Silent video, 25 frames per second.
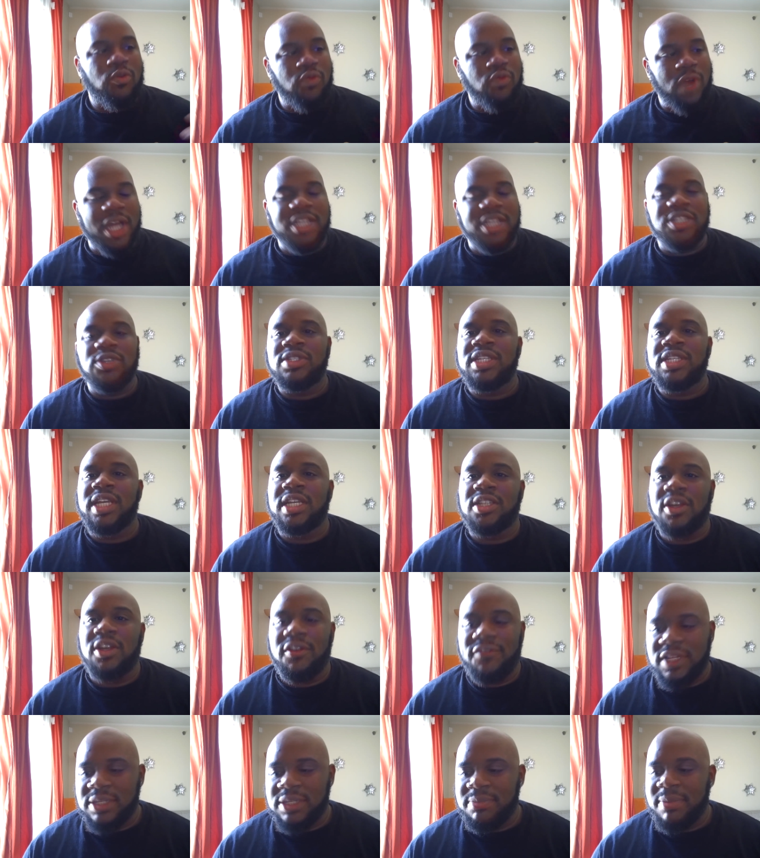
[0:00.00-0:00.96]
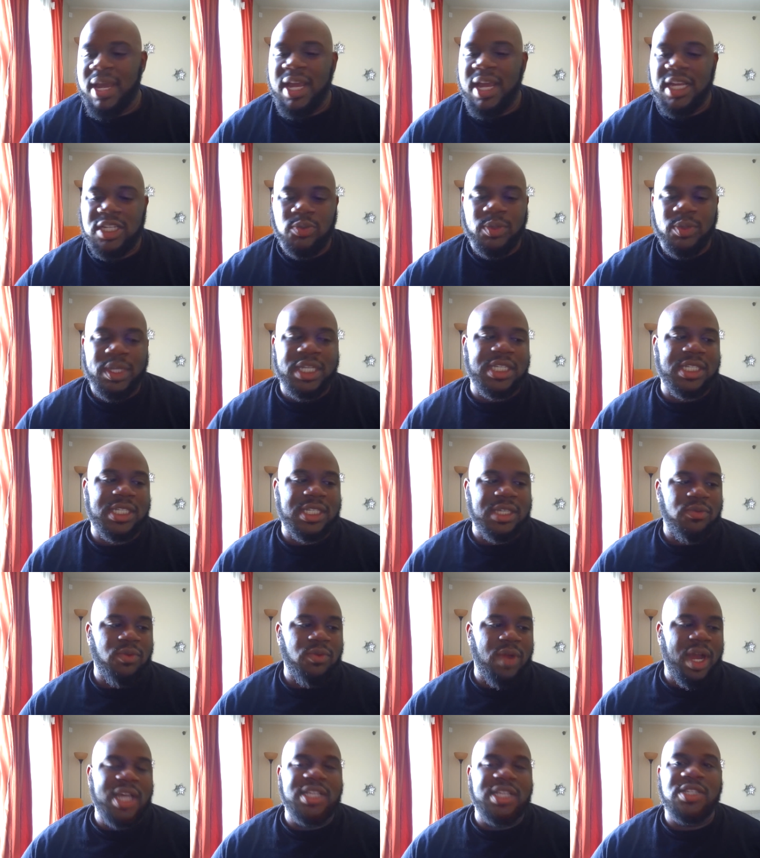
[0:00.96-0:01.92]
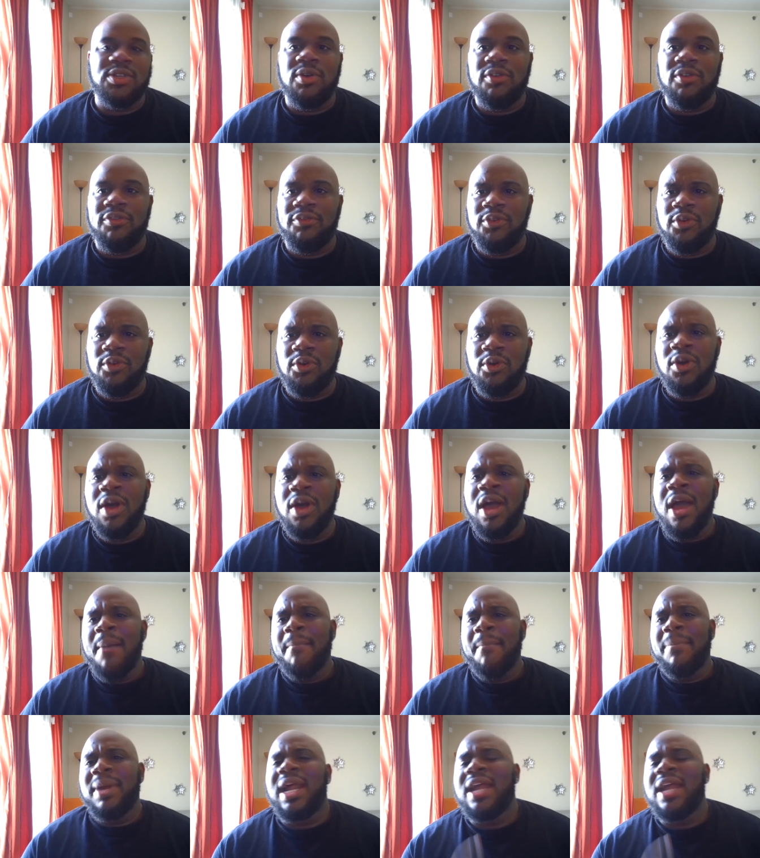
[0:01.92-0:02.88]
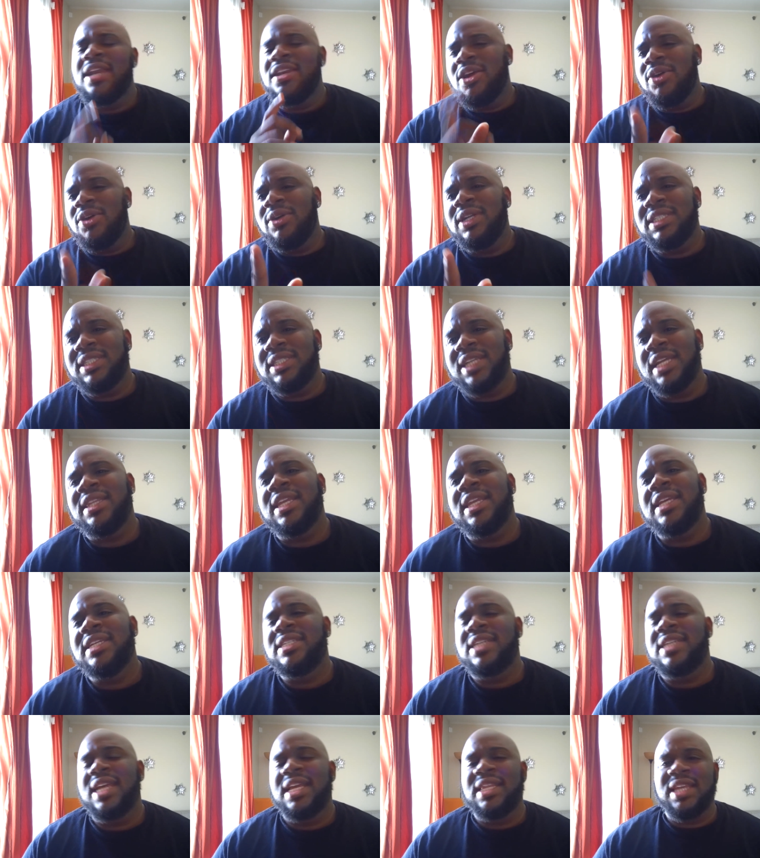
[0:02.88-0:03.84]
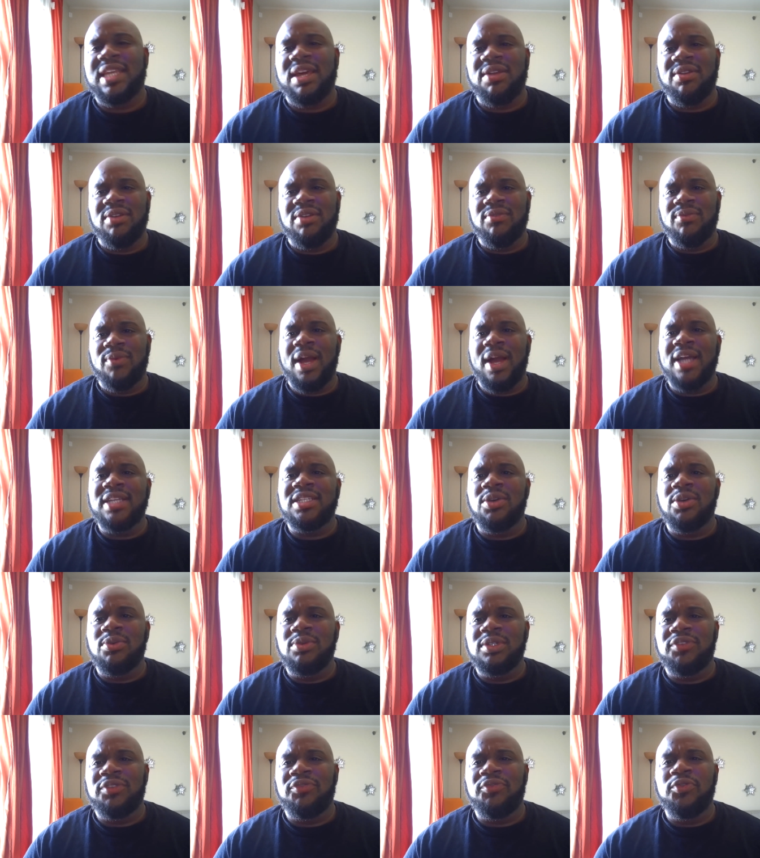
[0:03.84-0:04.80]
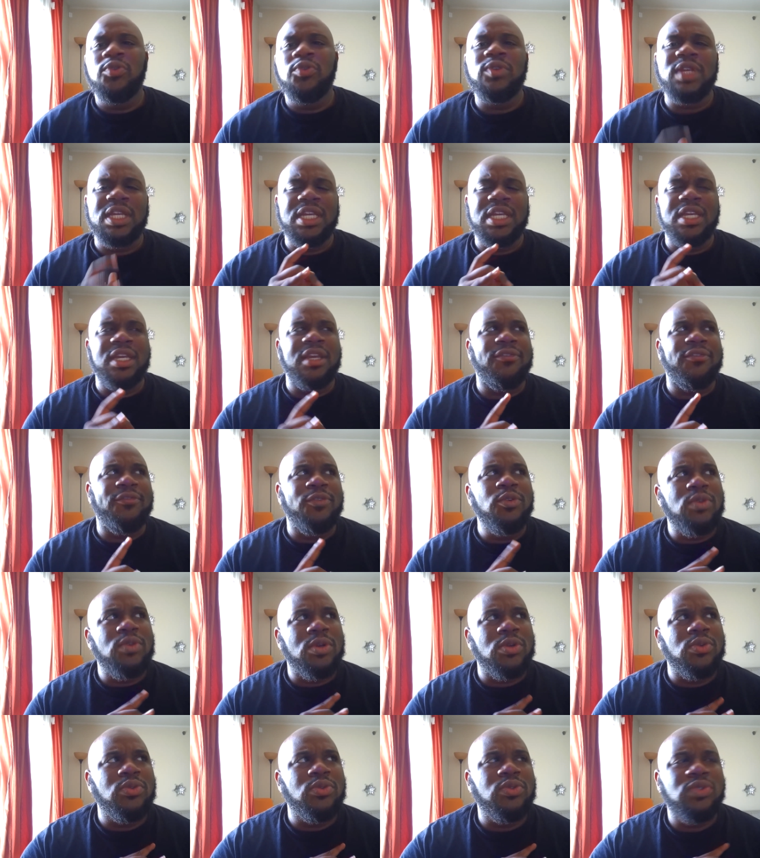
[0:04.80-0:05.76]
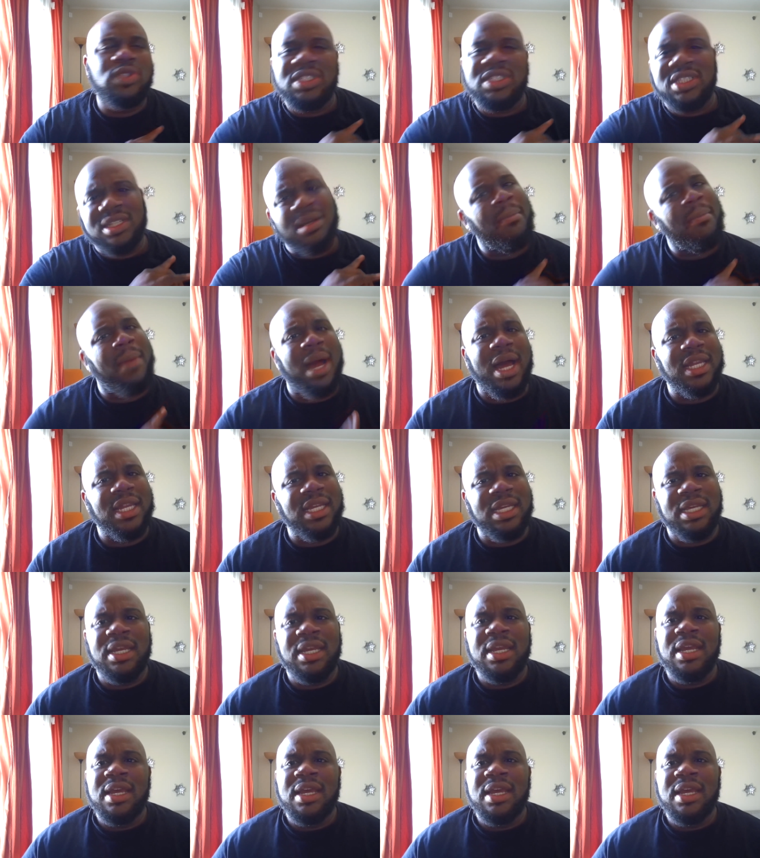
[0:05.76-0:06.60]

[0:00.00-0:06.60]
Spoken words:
Raizo takes off his mask, you can see Raizo at full. But I noticed that they said that Raizo was Fuku somebody.